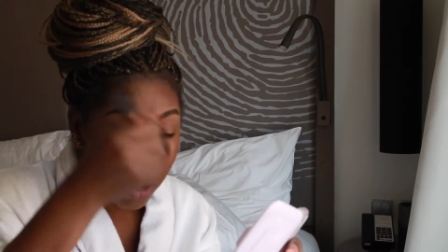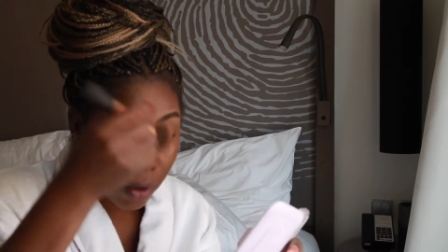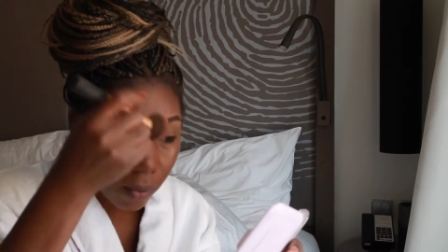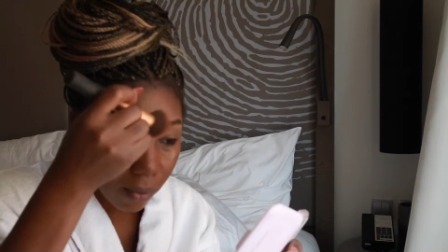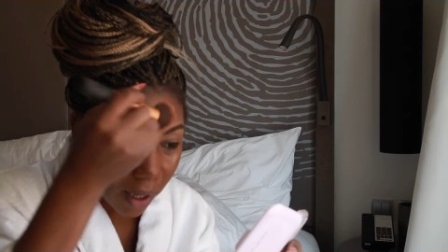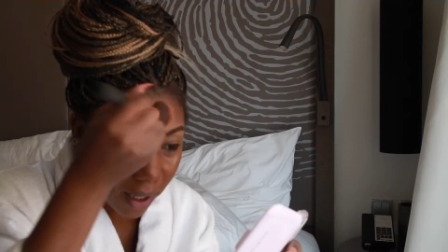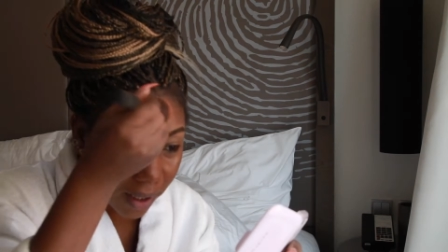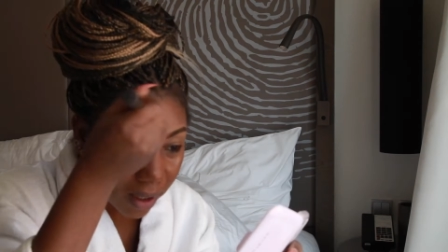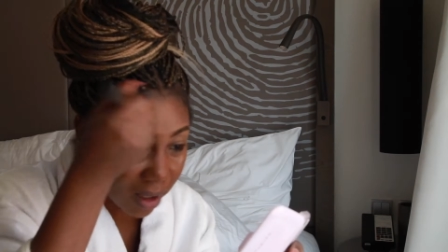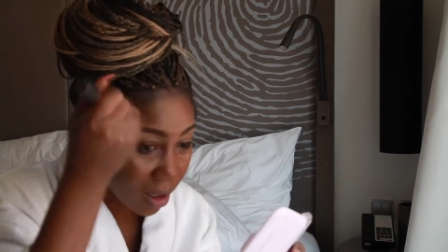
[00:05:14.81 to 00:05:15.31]

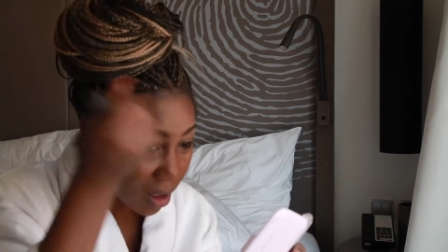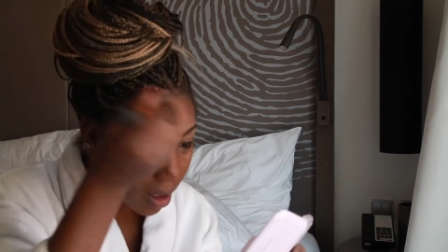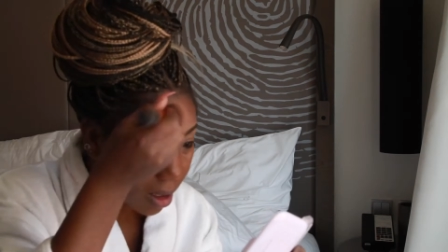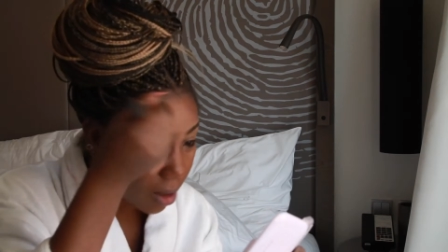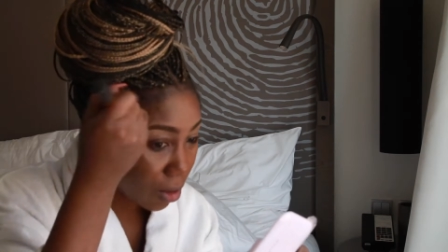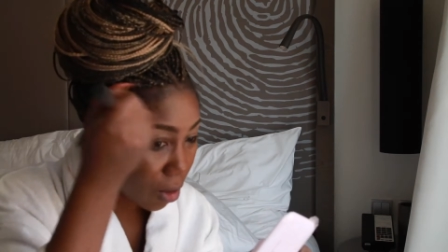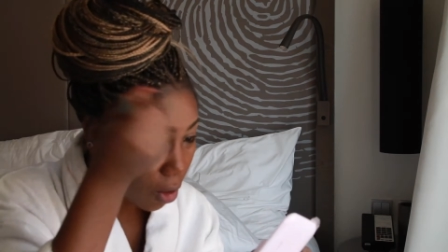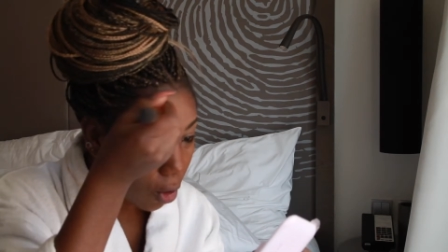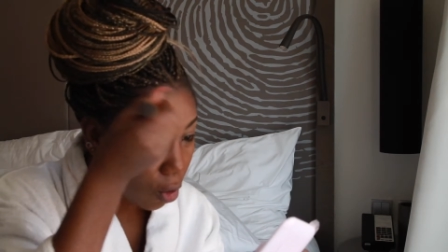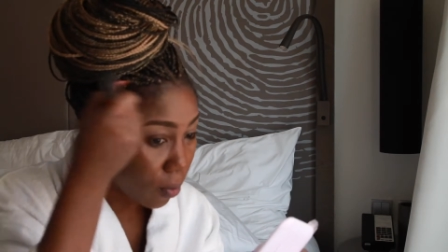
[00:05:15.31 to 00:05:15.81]
America,
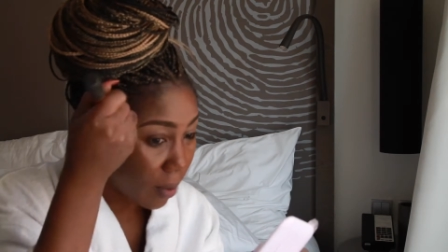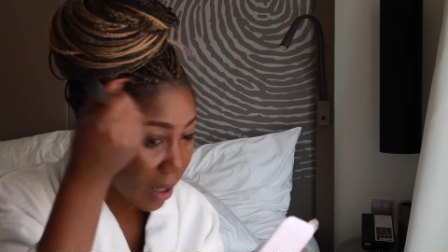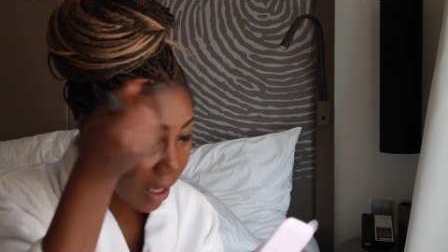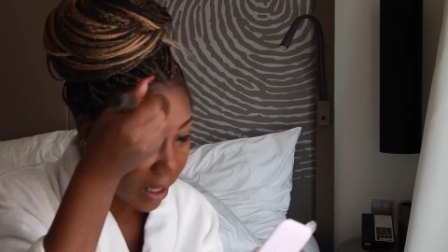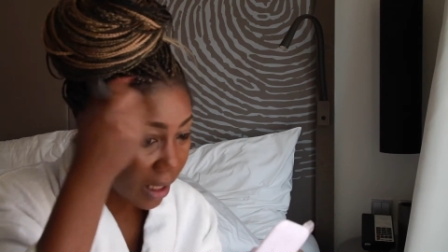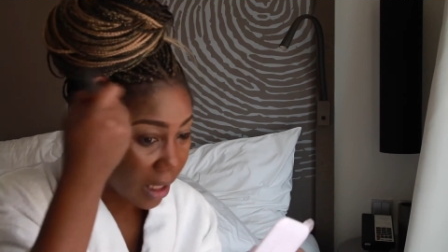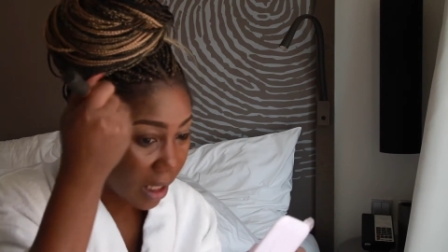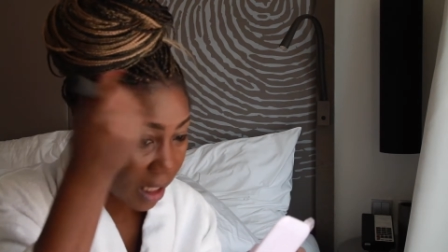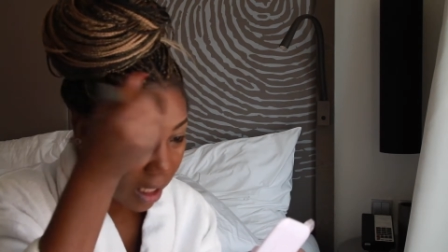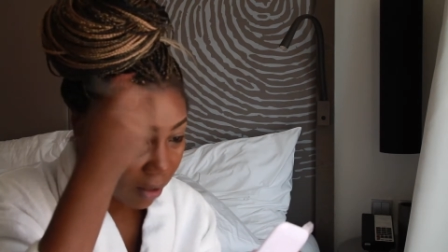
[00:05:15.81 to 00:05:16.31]

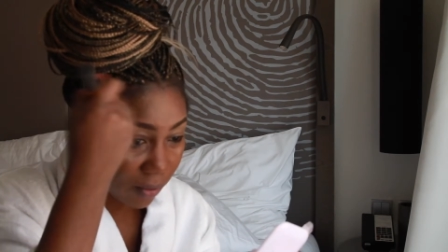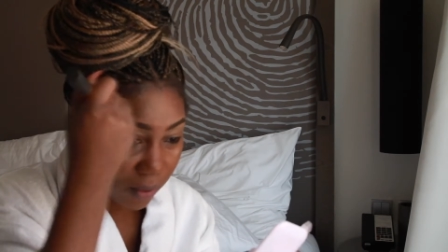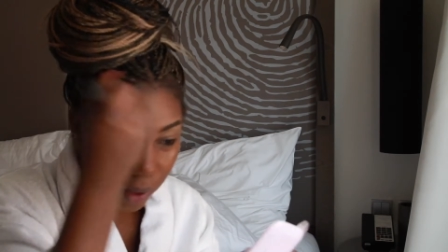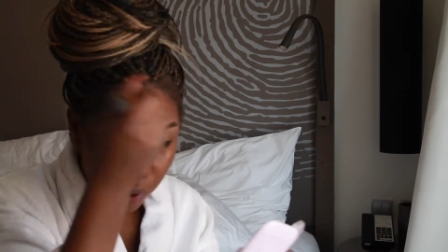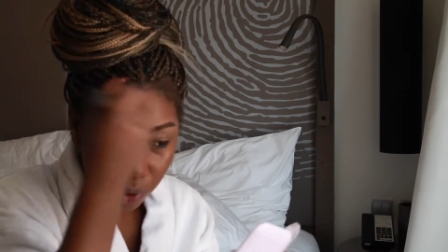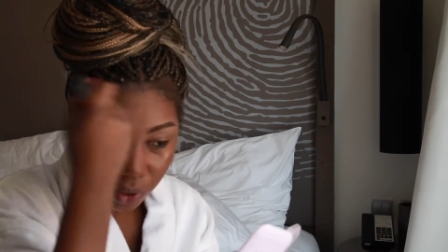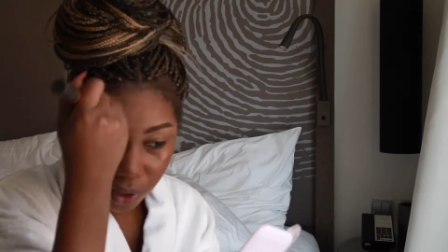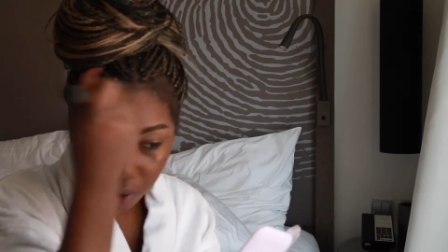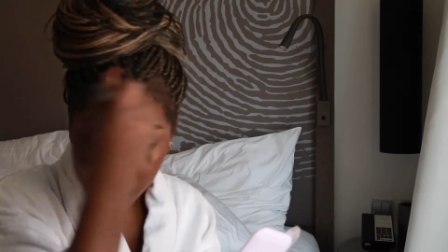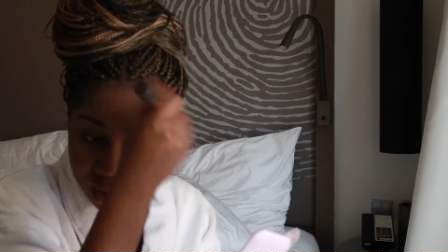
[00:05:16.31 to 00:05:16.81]
nobody gives
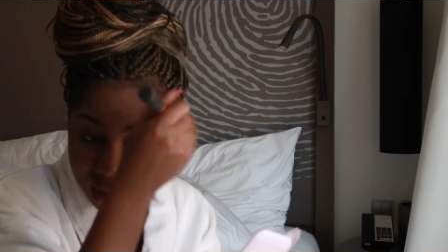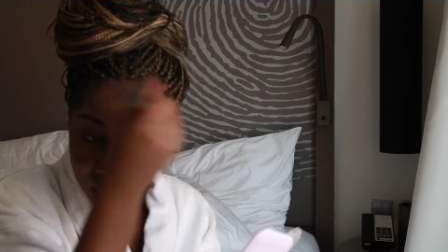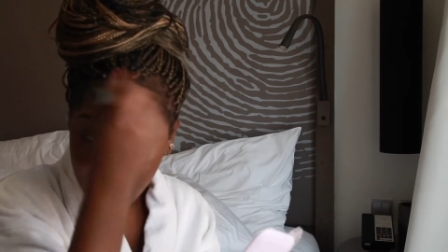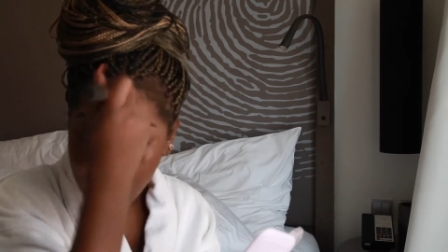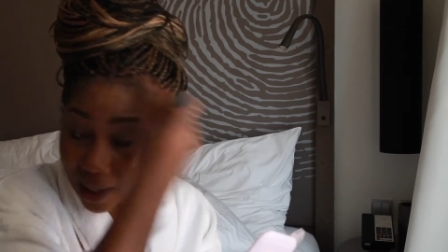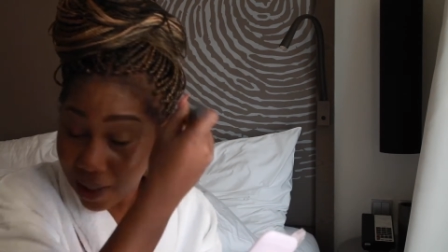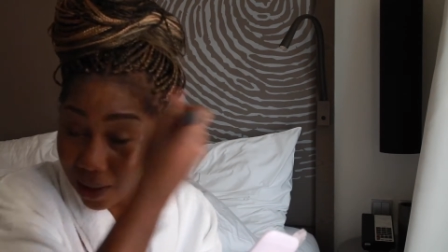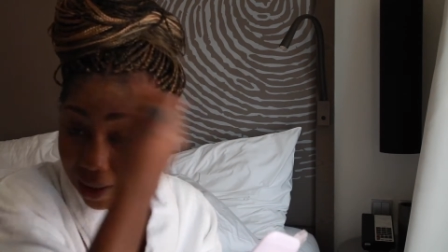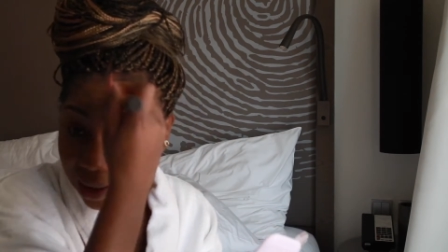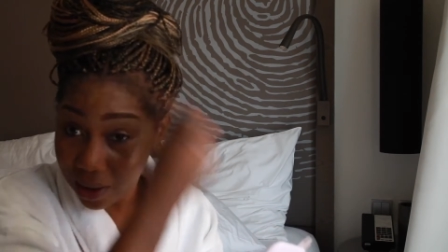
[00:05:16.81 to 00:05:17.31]
you
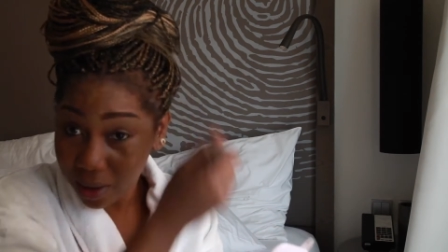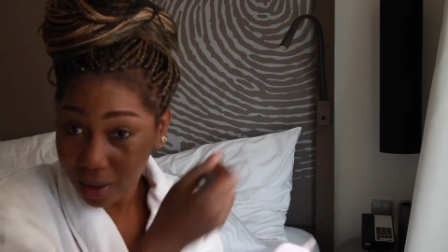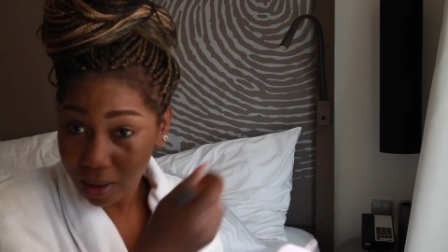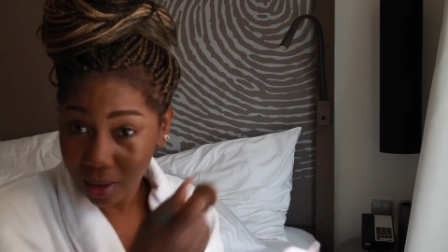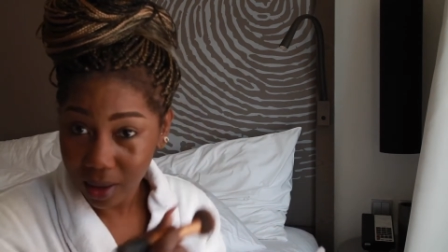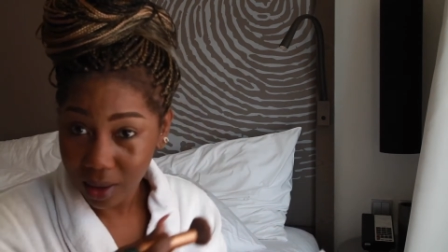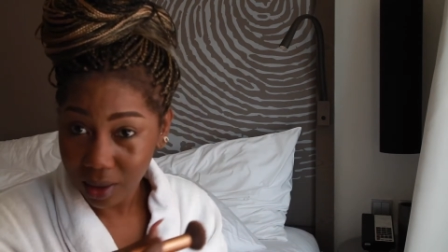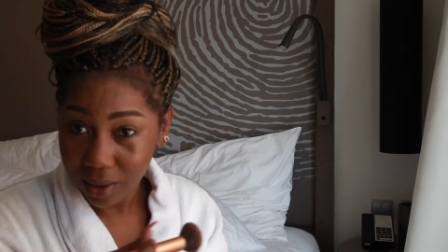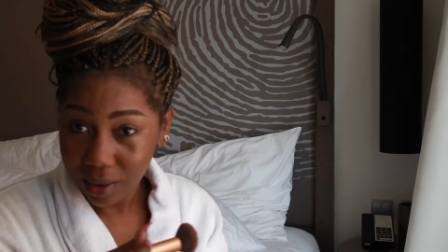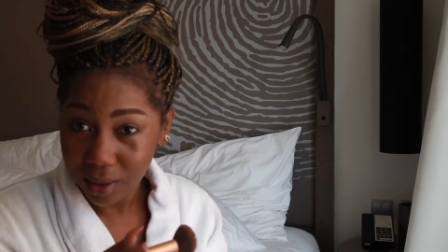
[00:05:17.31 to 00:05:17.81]
$1
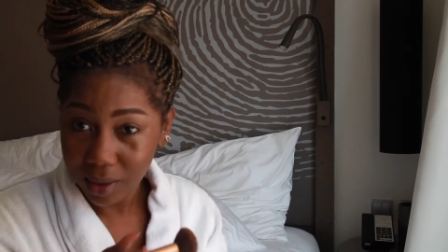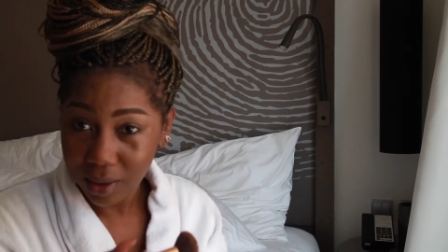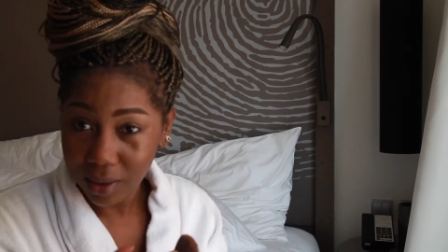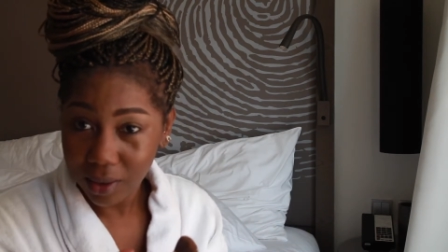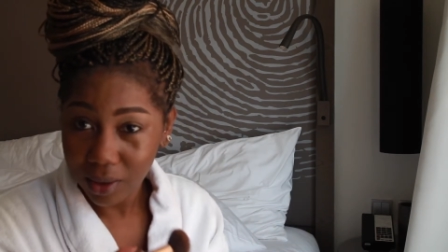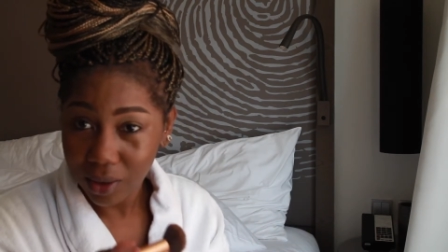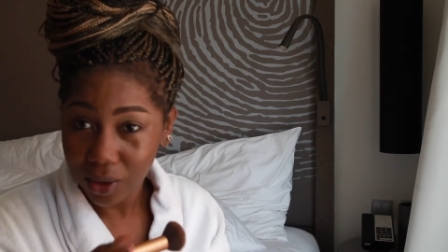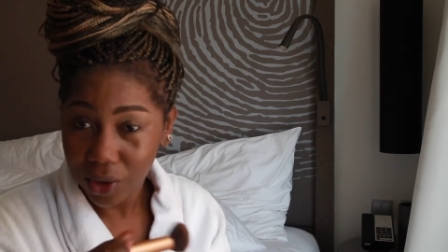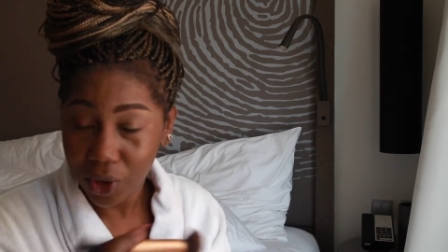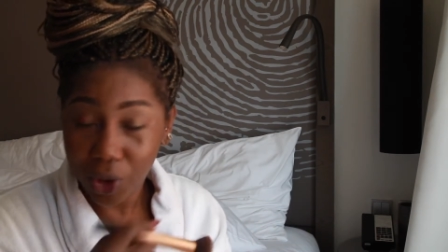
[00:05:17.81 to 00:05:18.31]

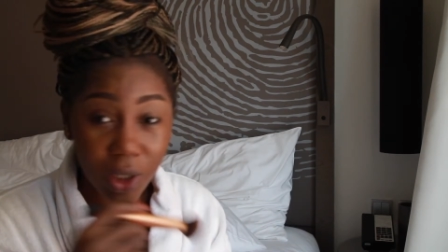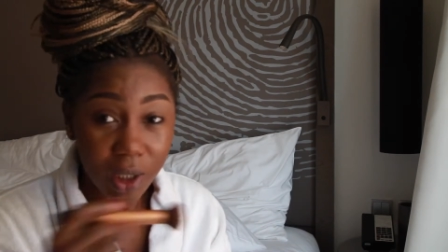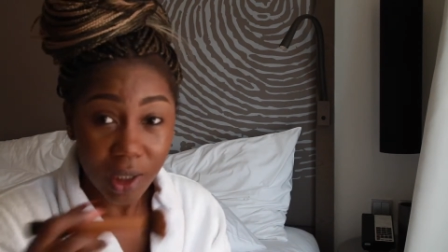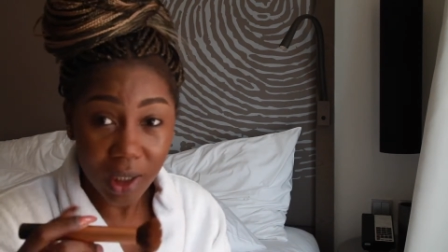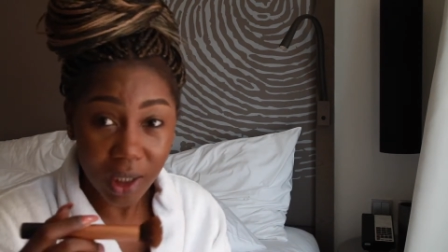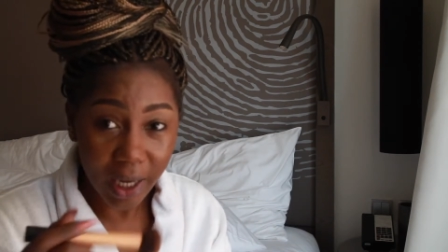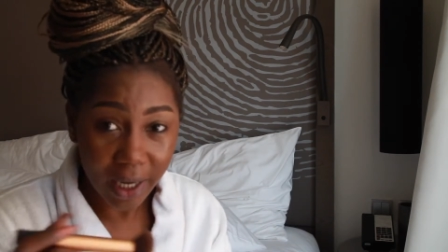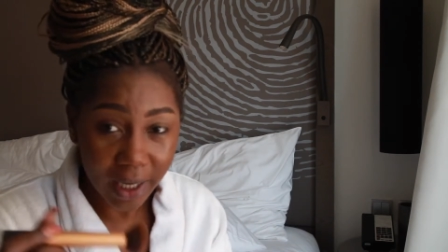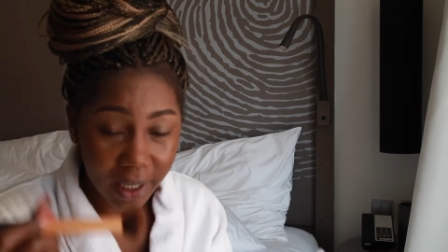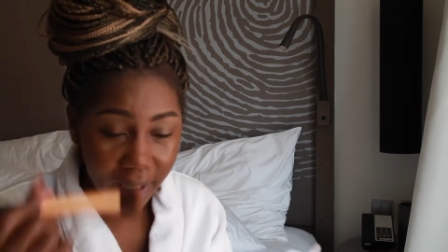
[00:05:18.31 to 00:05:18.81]

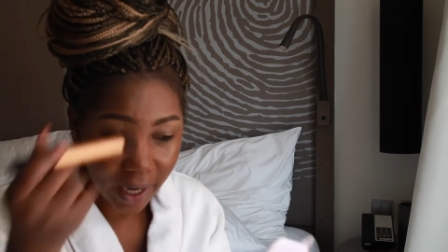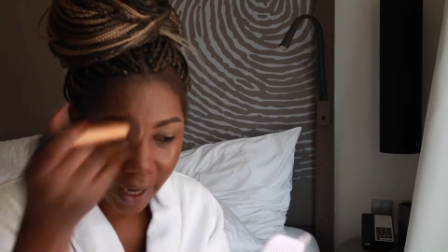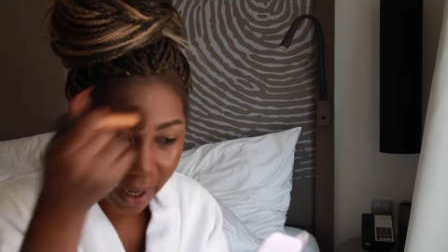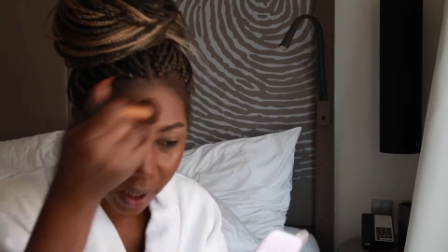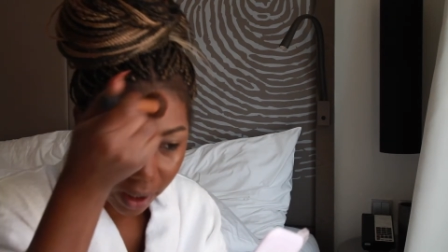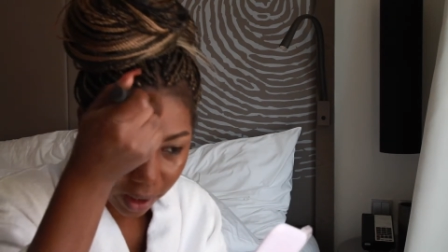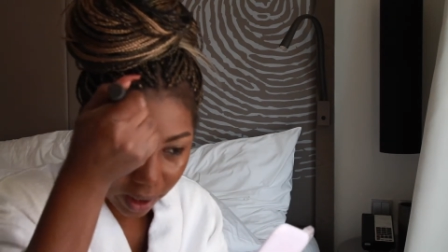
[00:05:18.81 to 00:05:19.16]
just like that.